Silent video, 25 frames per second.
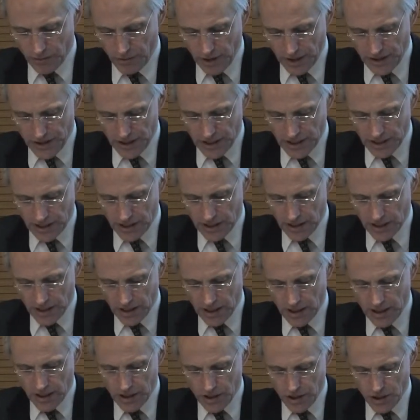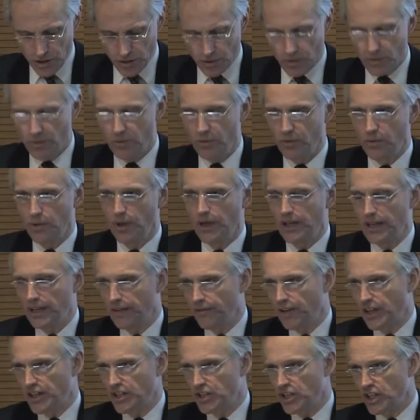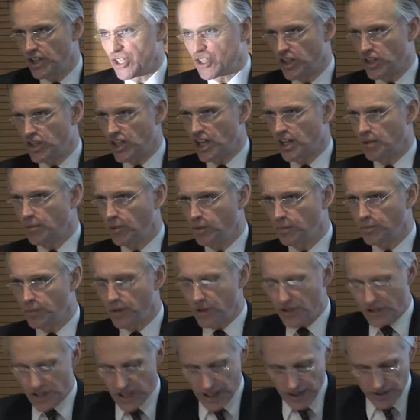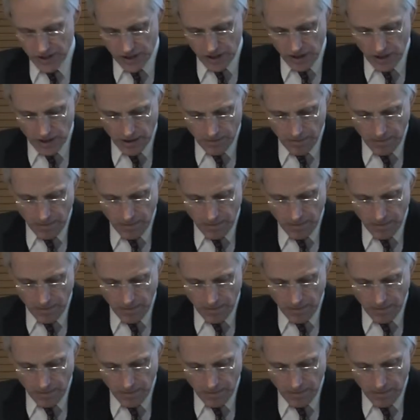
funding to invest in sustainable projects.